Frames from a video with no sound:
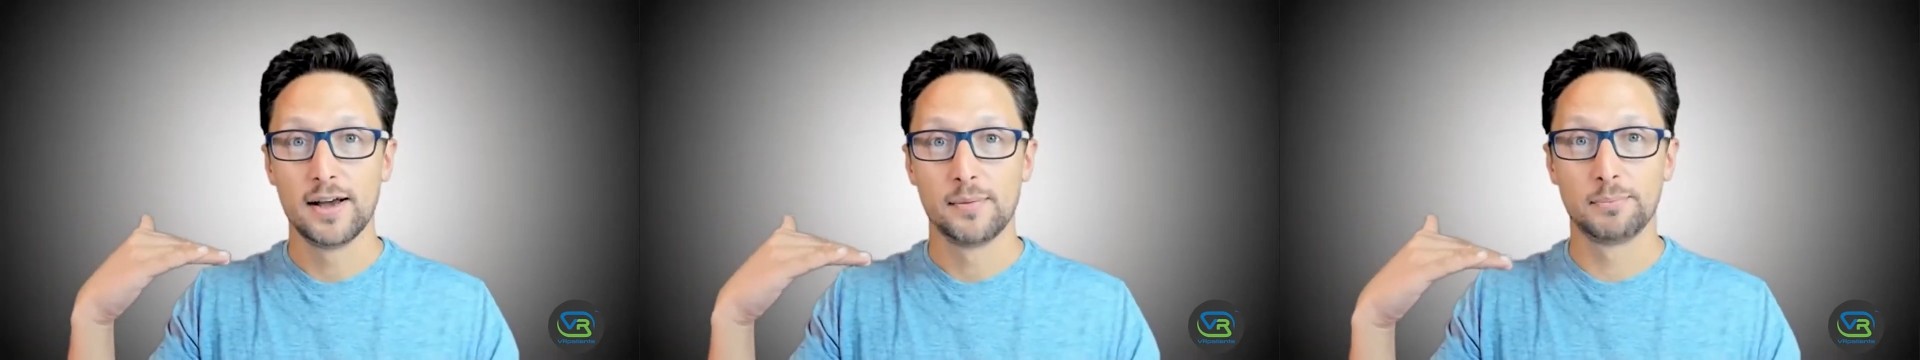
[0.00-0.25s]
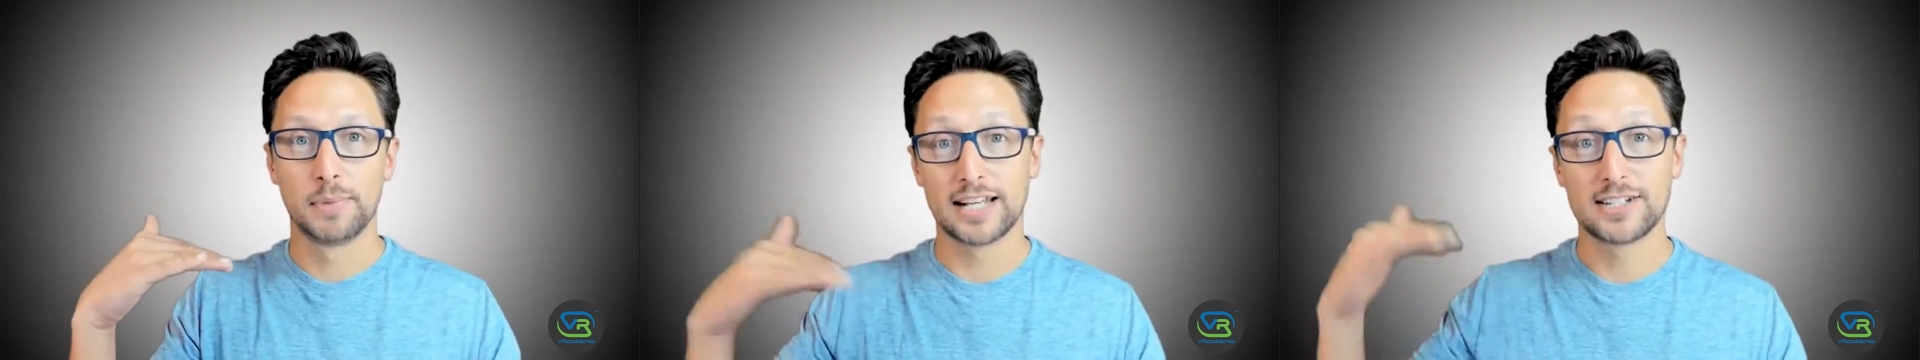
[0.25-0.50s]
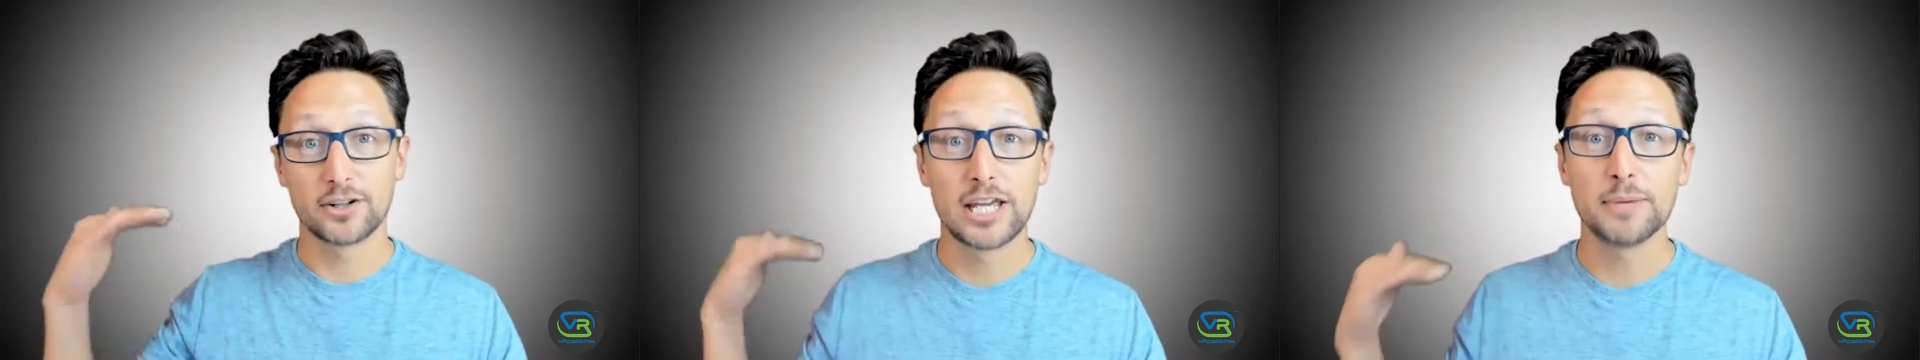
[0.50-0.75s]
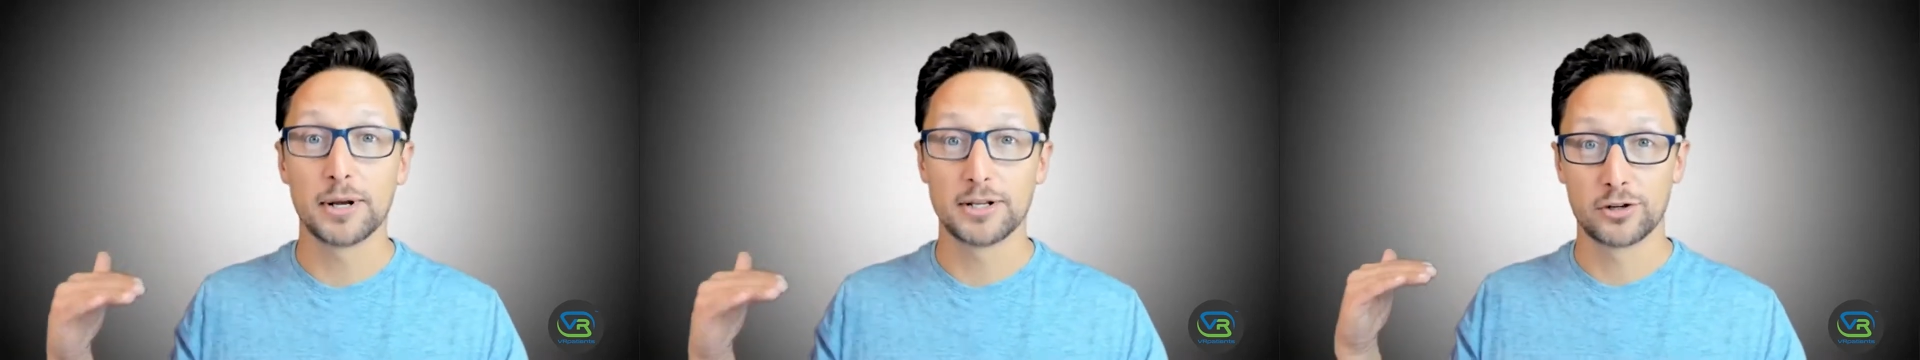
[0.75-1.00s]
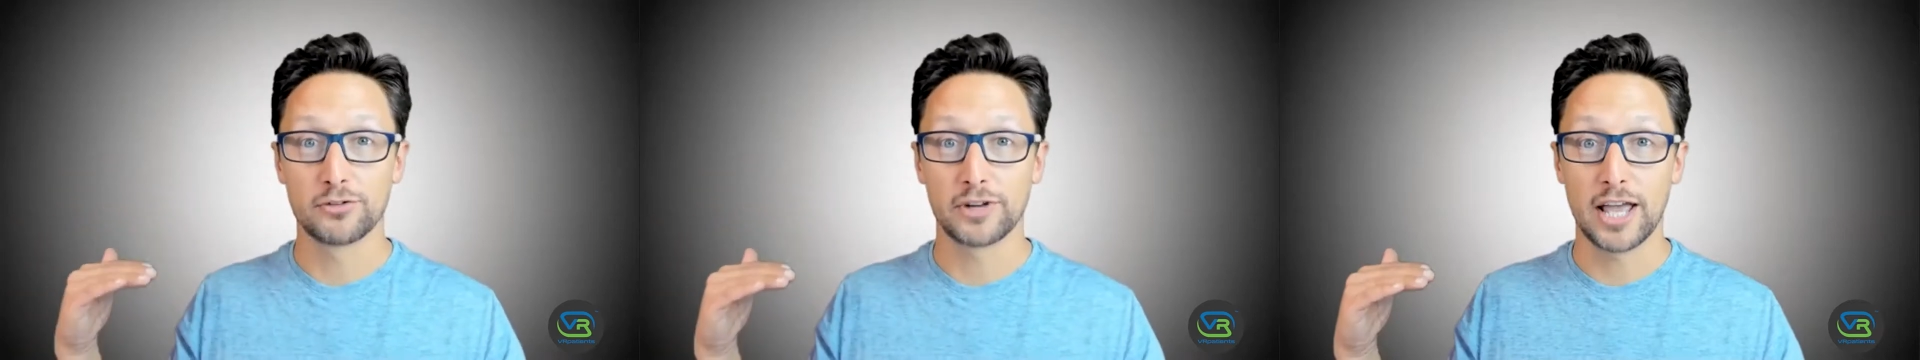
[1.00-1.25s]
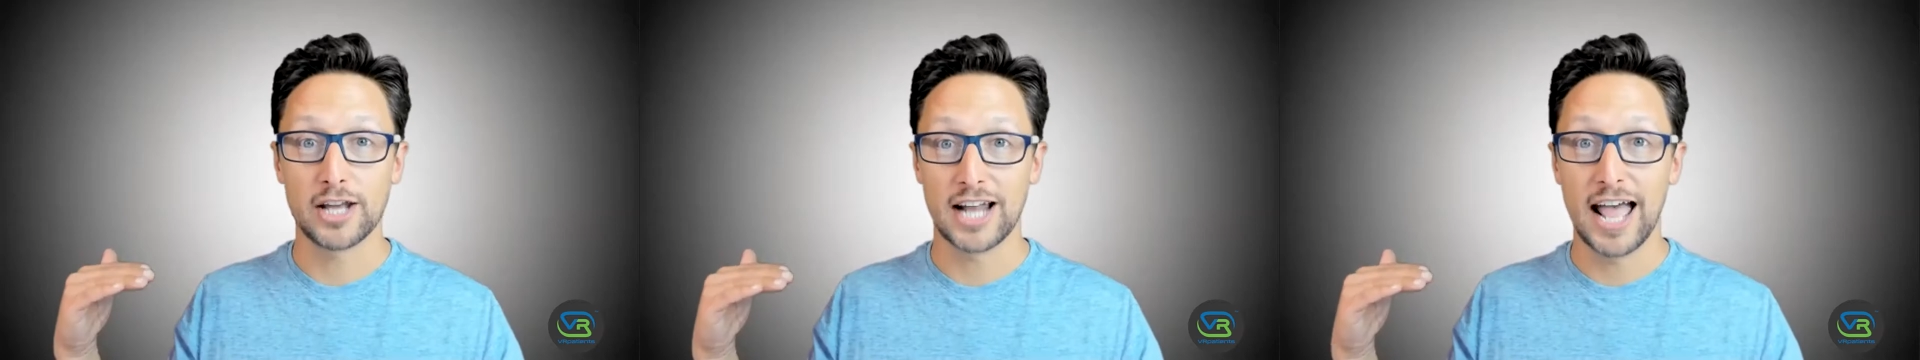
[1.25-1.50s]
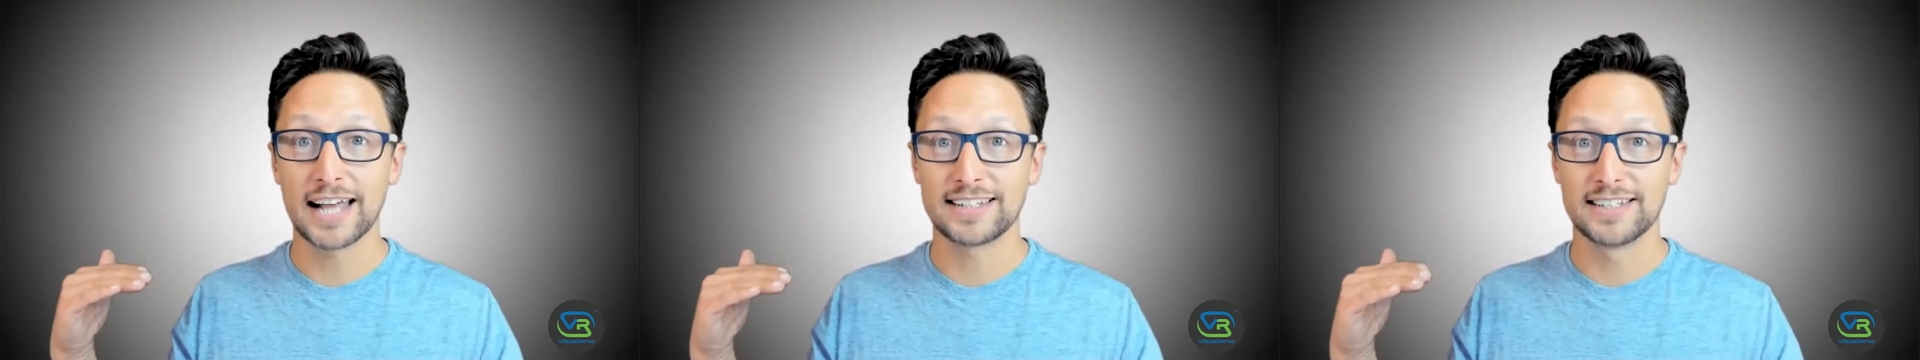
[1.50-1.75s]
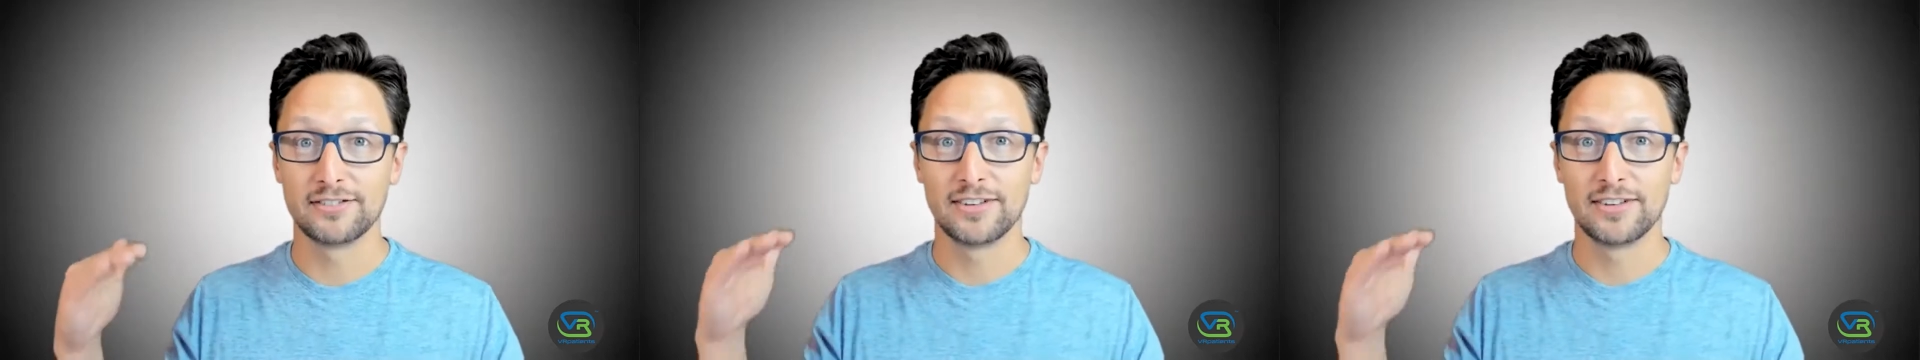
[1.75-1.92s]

But I still keep my certification active.